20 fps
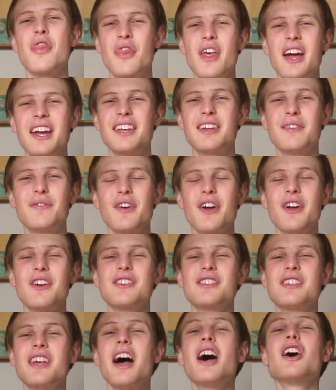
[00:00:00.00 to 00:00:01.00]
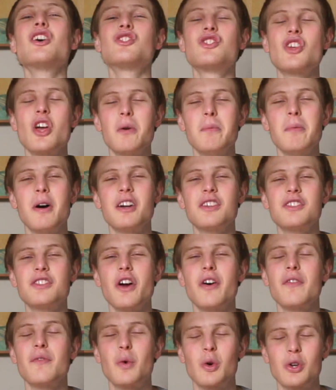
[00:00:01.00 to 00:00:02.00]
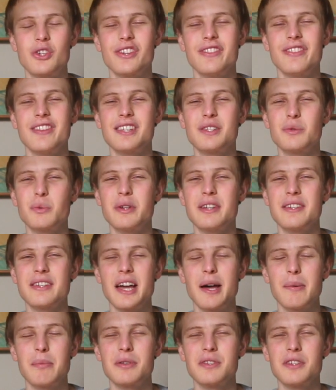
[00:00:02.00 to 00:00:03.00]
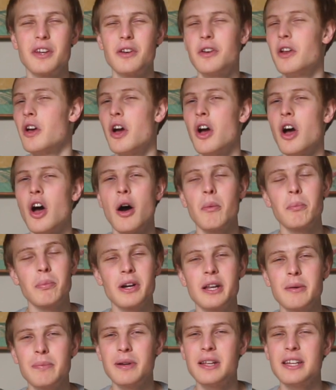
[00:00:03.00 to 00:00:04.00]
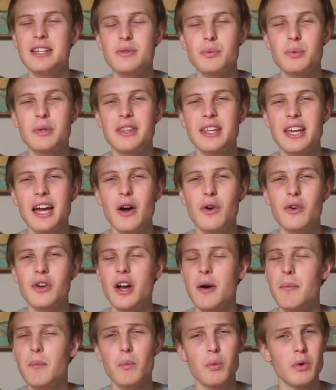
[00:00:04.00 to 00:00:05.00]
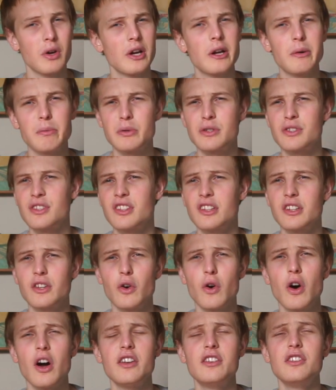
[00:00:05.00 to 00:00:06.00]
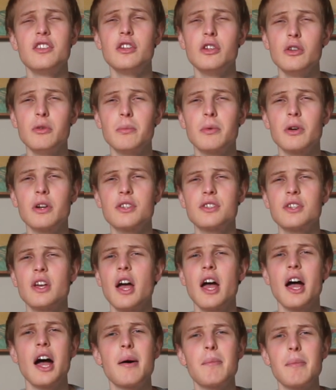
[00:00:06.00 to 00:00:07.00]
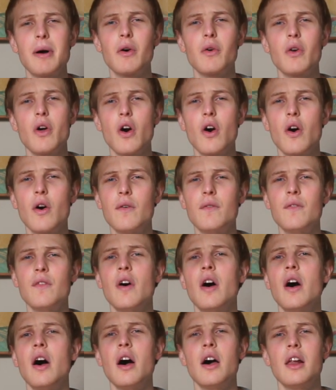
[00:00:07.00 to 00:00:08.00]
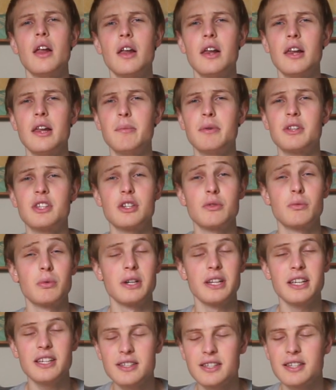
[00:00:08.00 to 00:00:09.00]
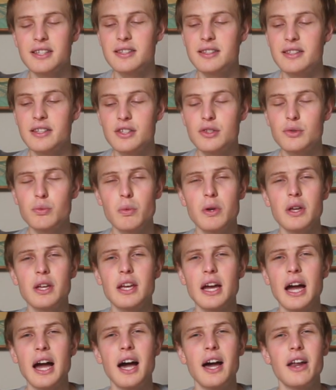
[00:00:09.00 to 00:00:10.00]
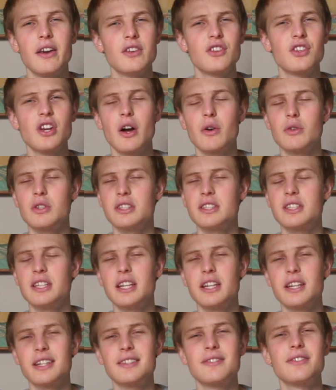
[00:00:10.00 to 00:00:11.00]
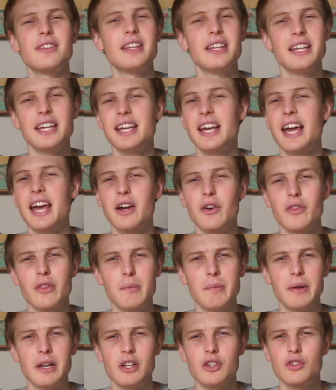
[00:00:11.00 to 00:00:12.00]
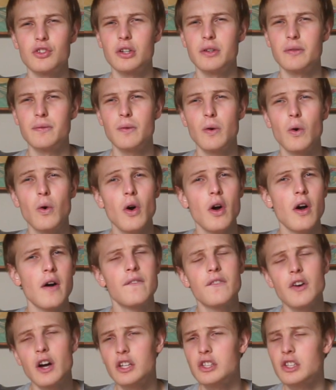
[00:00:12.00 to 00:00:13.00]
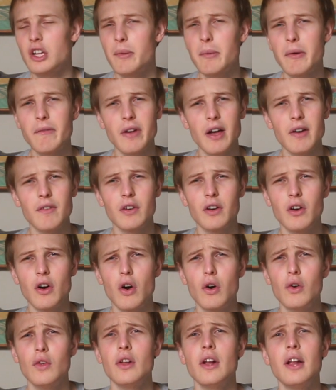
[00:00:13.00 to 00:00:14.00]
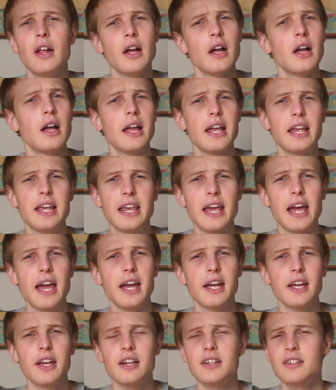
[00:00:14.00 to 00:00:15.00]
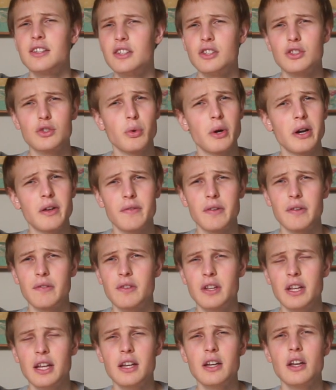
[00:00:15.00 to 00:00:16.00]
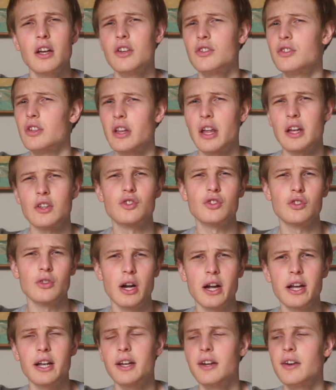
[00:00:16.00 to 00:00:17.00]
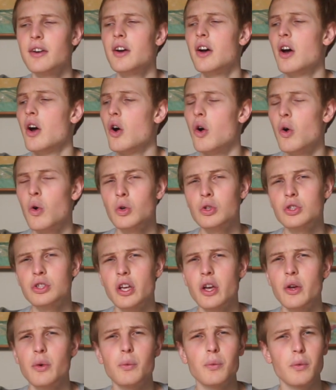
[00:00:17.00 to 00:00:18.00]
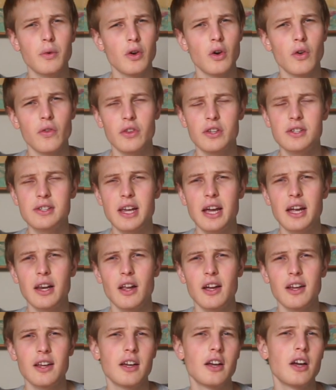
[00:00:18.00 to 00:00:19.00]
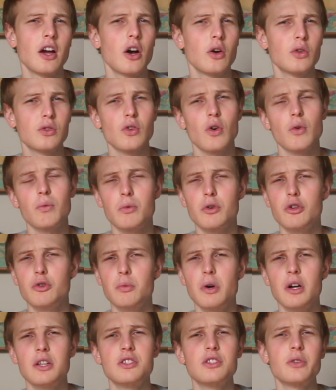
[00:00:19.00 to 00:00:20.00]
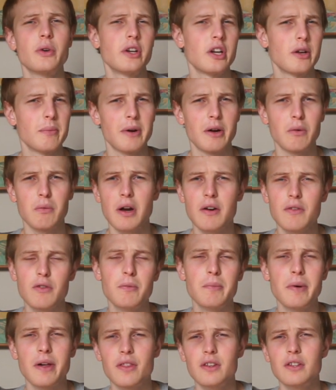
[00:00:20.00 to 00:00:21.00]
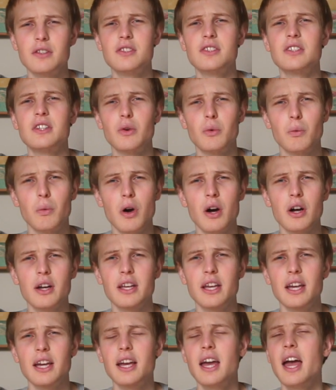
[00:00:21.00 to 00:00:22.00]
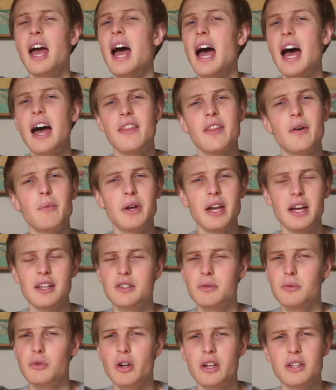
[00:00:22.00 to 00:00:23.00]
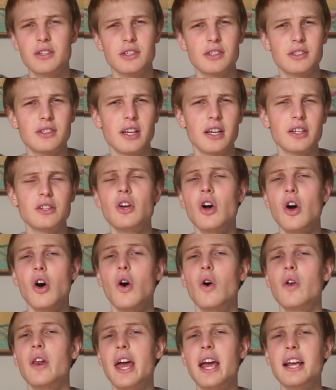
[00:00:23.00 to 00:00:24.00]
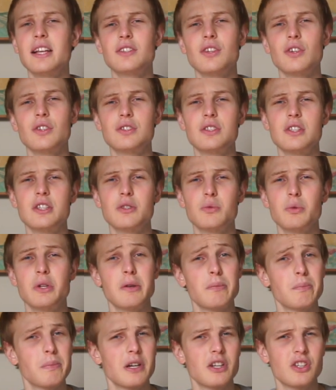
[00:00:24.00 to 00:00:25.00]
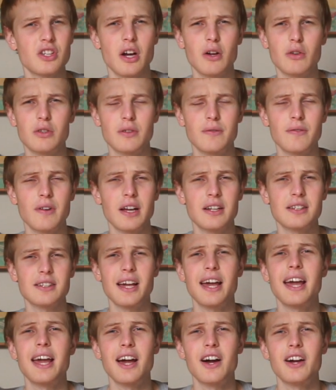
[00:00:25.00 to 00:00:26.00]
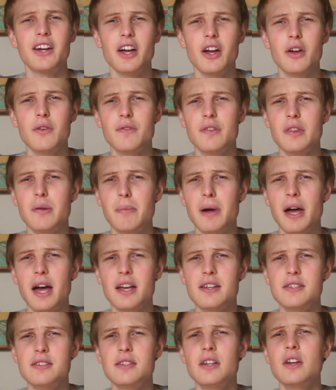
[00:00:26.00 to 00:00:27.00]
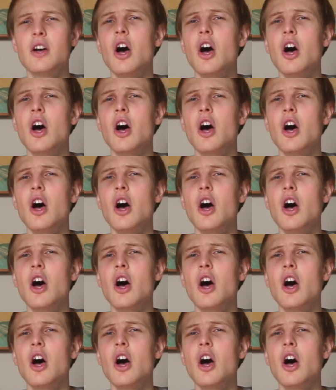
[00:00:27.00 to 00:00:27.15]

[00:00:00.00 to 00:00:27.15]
Thank you folks so much for watching this week's episode. Pretty pleased with the outcome. We were able to secure a numerous amount of limited releases this week, and shout out to Sneakers for the EA on the Military 4. First time I've ever got EA since 2015, so that's great. Also got the Skate Like a Girls on Route 1, so I know my raffle method's still working. And then we had some great success on ASOS this week. Big shout out to FlareAIO for the pairs.